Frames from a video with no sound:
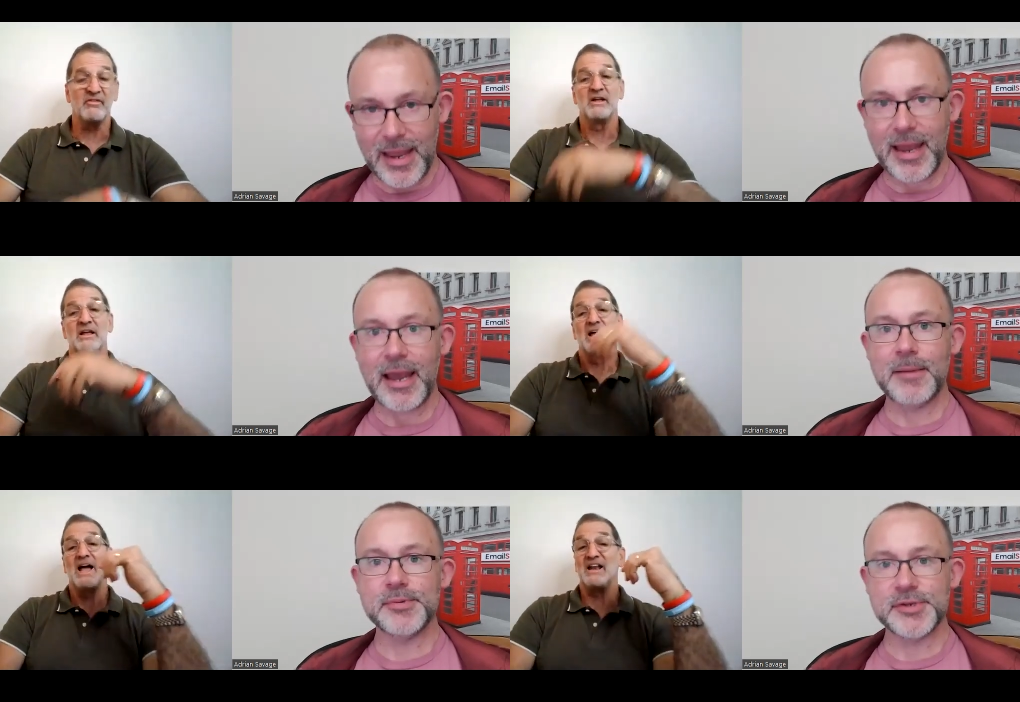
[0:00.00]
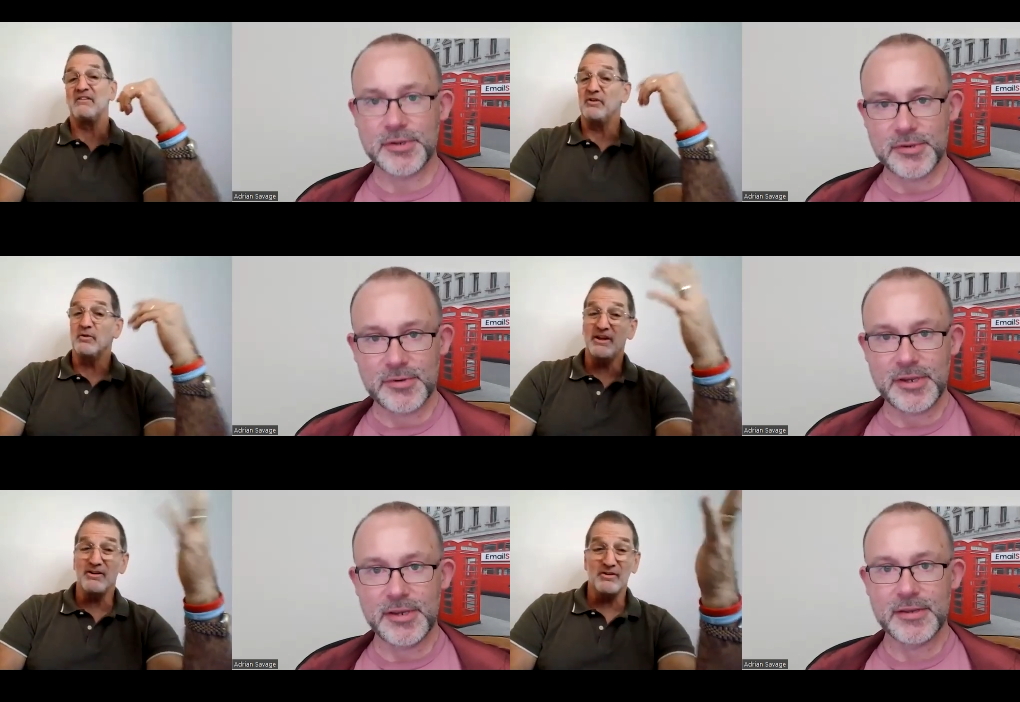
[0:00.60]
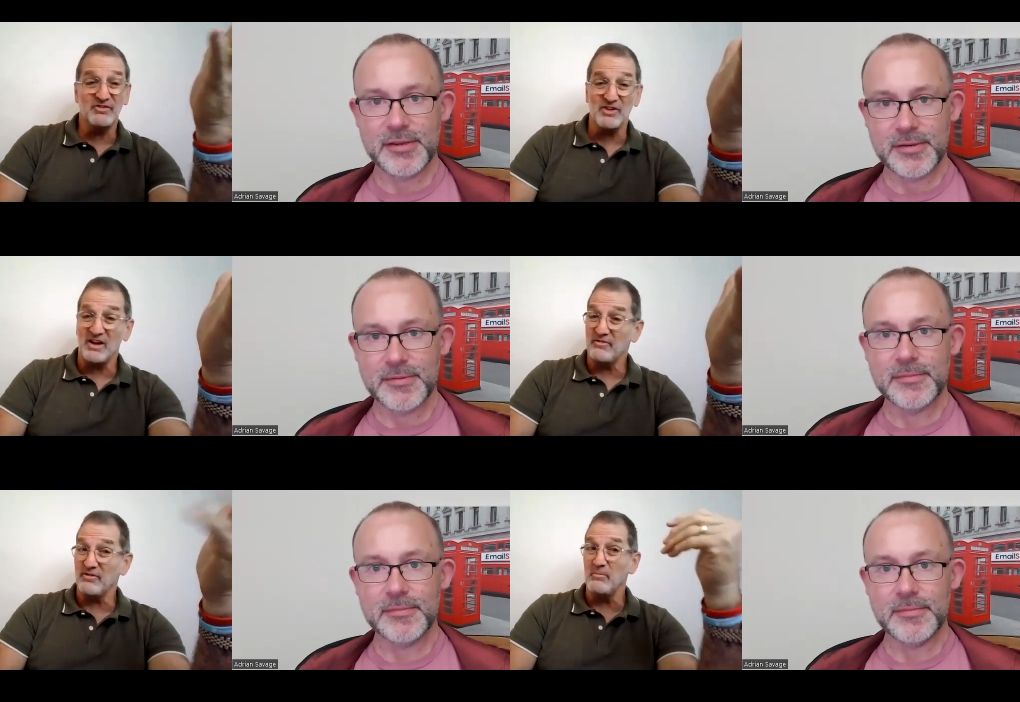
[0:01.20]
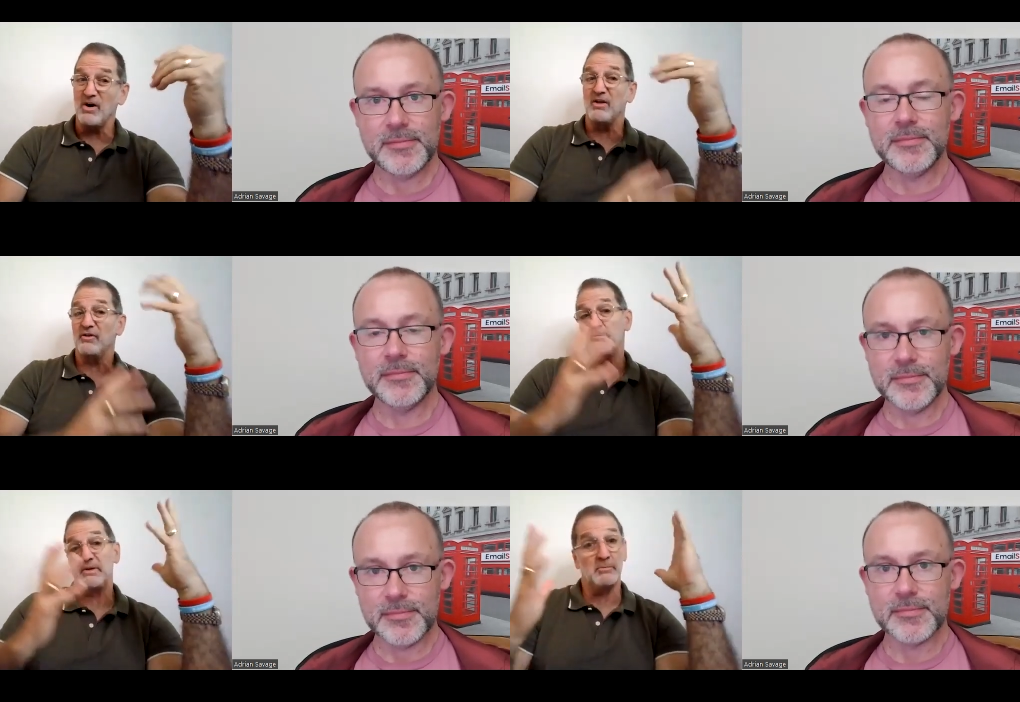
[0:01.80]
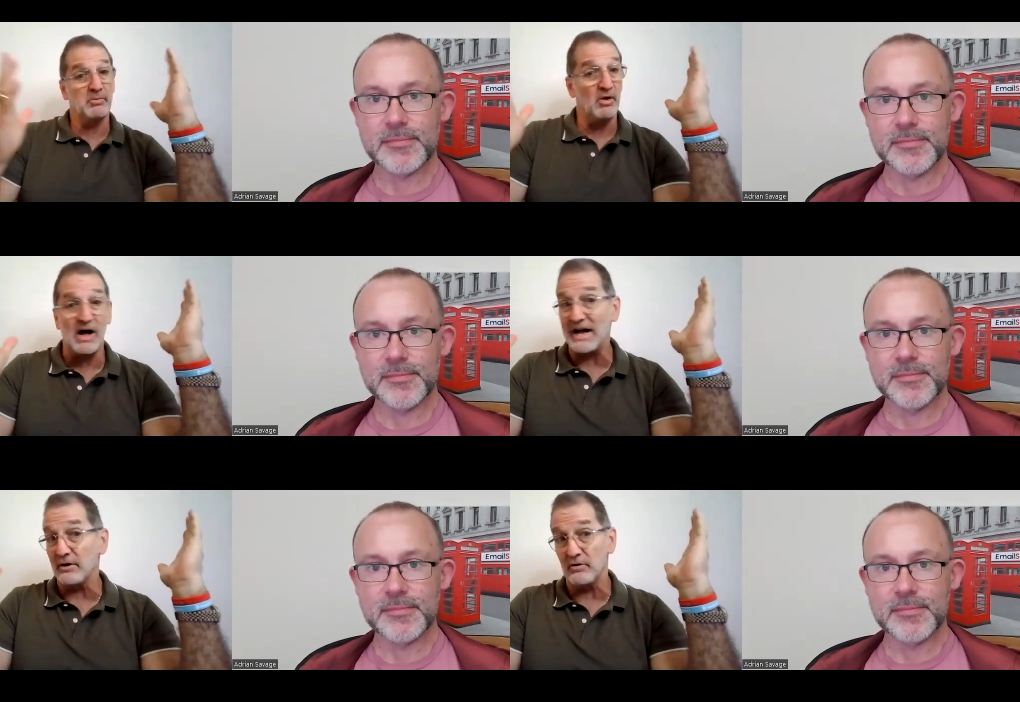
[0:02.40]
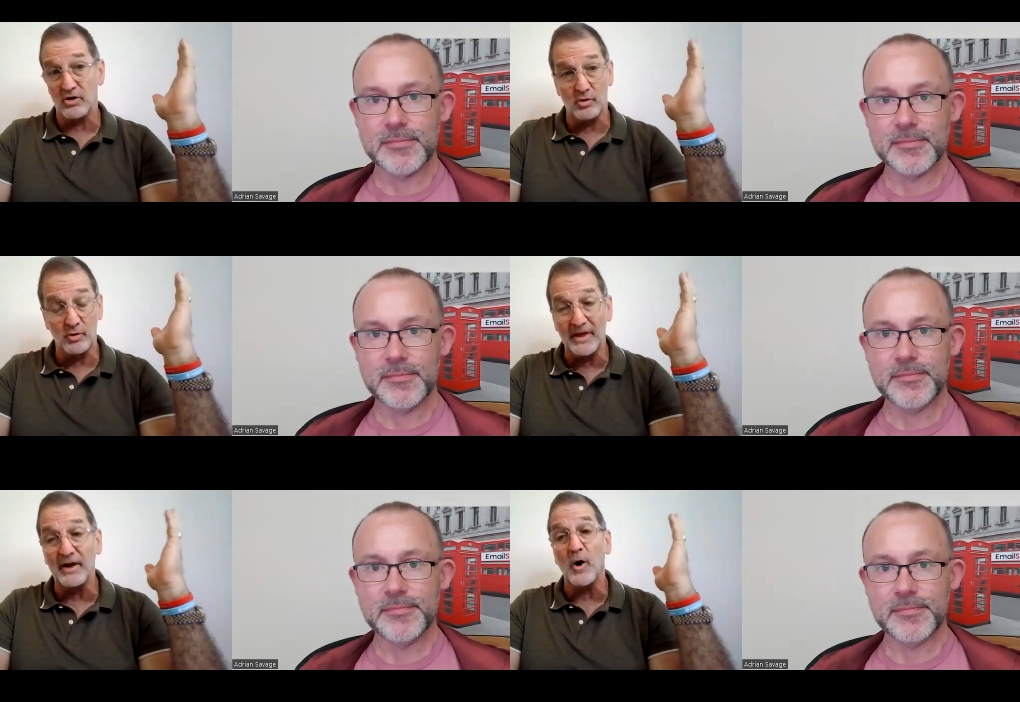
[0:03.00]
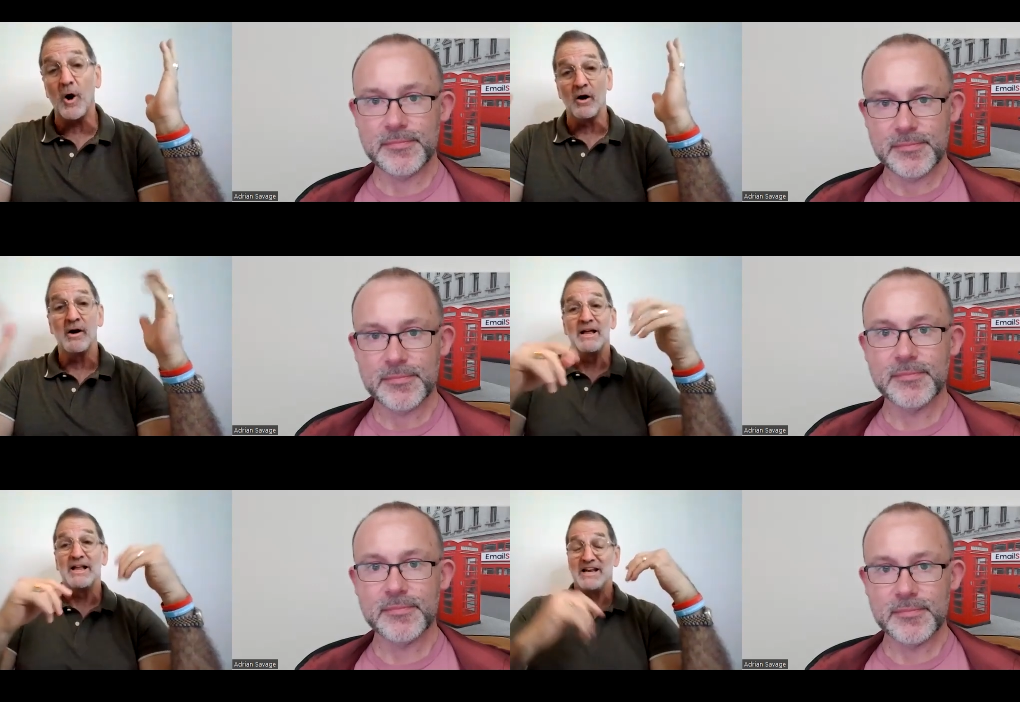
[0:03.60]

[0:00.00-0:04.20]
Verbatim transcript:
Speaker 1: Absolutely. And if you hear stuff from other people, I don't know who they are.